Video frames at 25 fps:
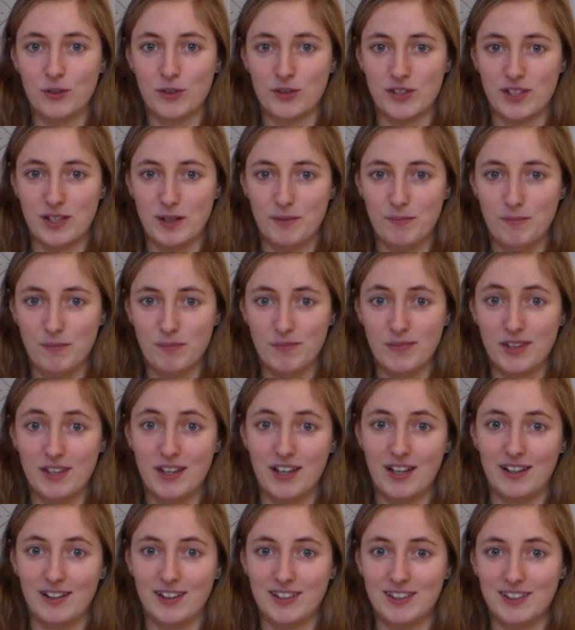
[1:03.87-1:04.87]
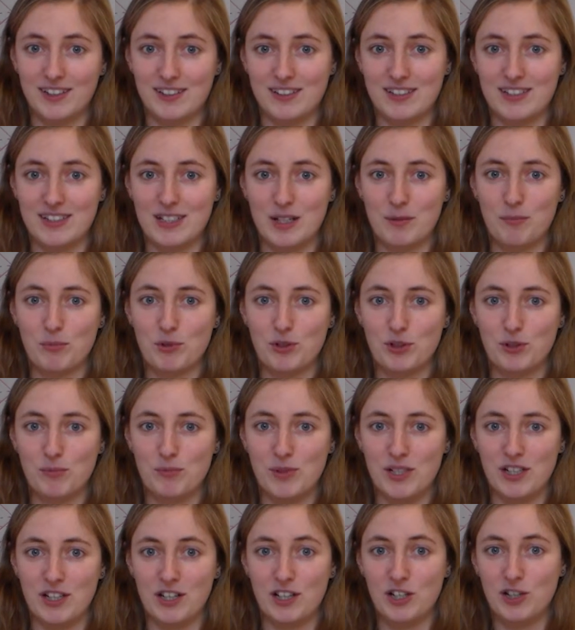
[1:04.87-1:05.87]
For them, a little step
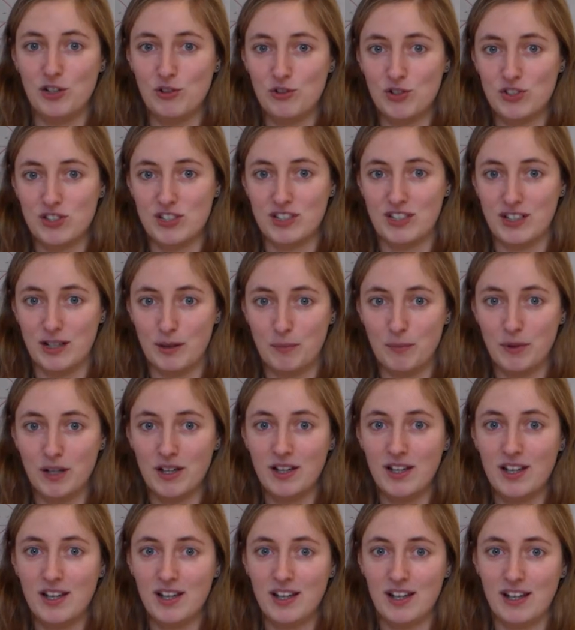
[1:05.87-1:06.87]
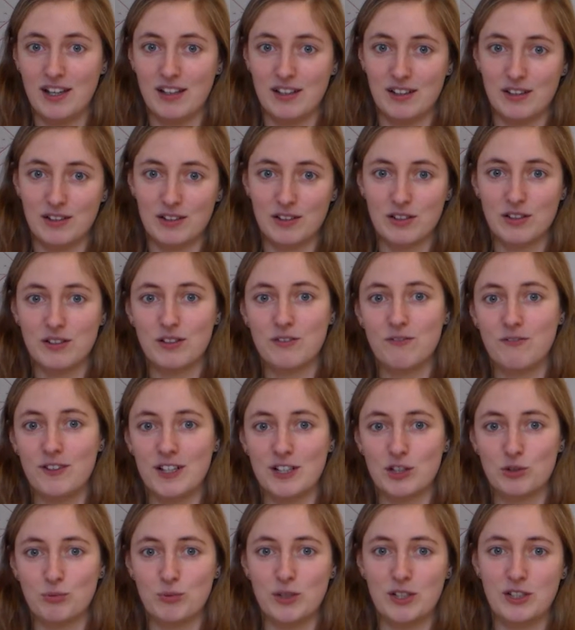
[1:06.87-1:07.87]
could be a huge step. And
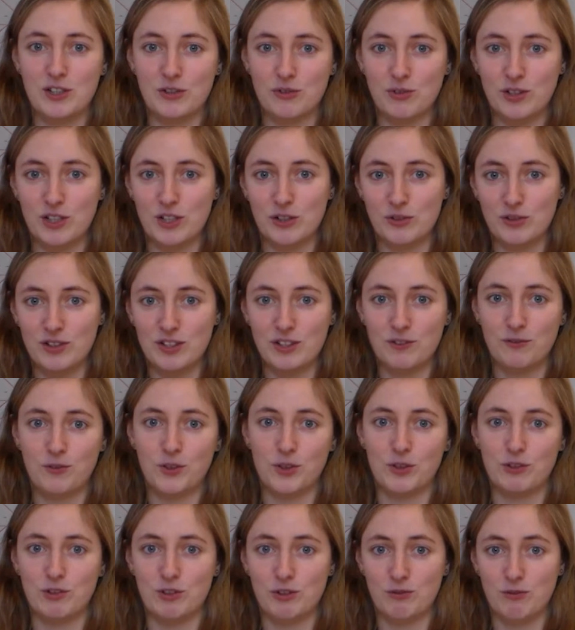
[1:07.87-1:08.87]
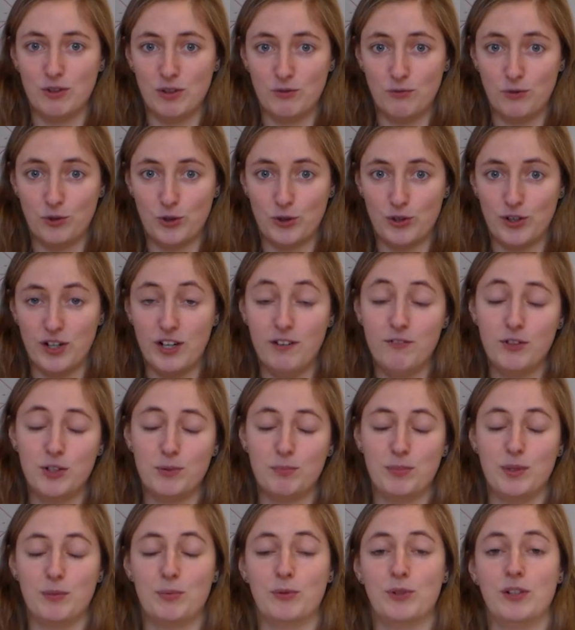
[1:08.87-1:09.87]
things we don't notice for, for
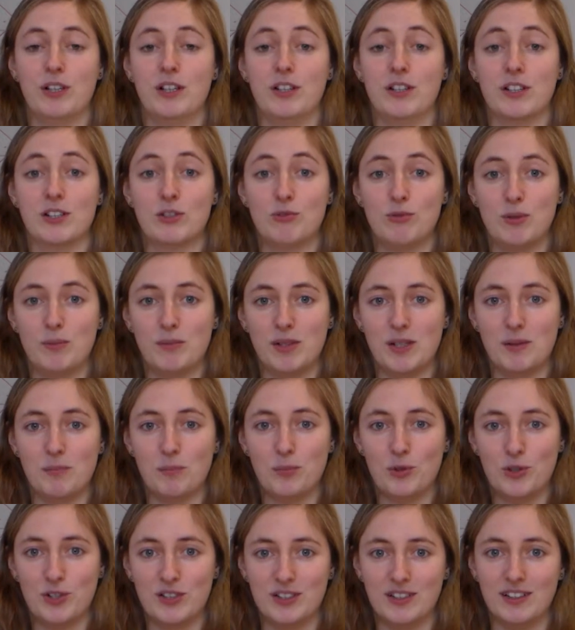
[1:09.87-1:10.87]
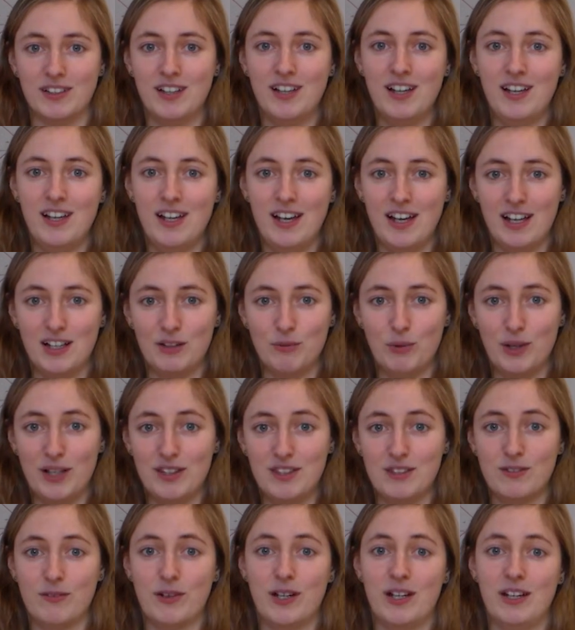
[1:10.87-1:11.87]
other people are extremely important. And
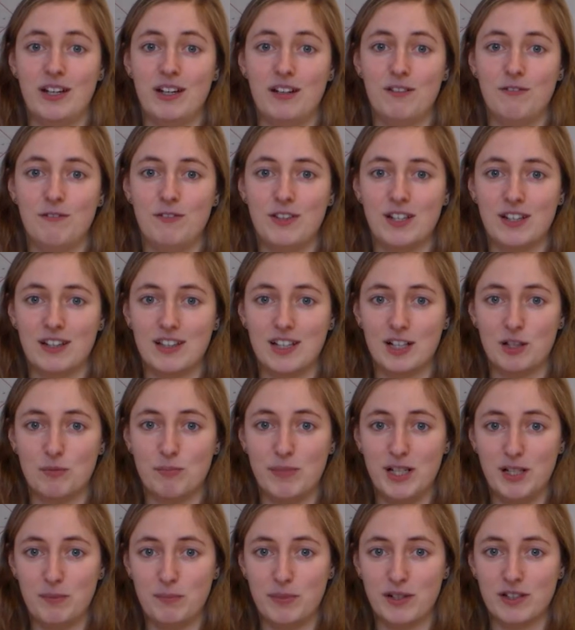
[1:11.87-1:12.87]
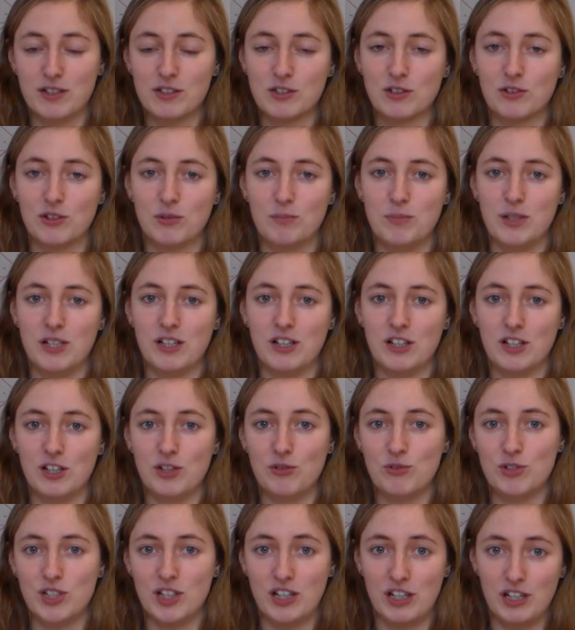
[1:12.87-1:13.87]
that's why I think that METPEX could be a
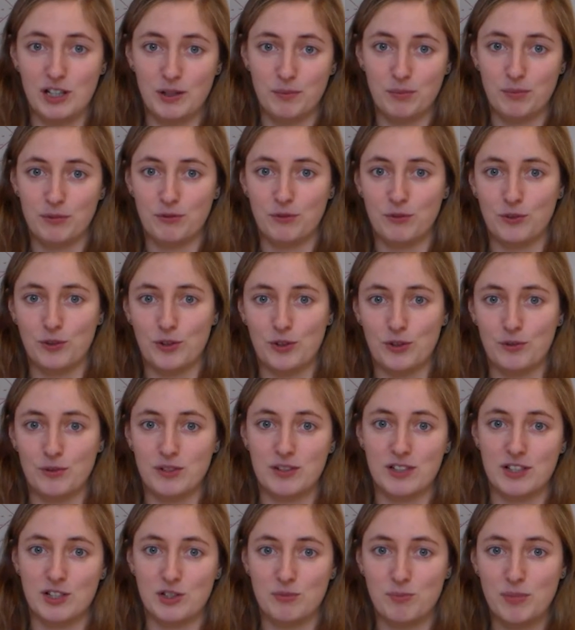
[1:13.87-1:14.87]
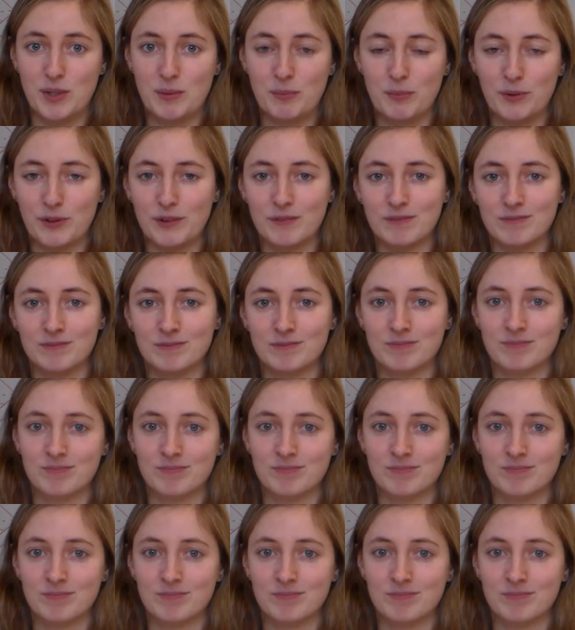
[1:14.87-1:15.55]
huge help for such people.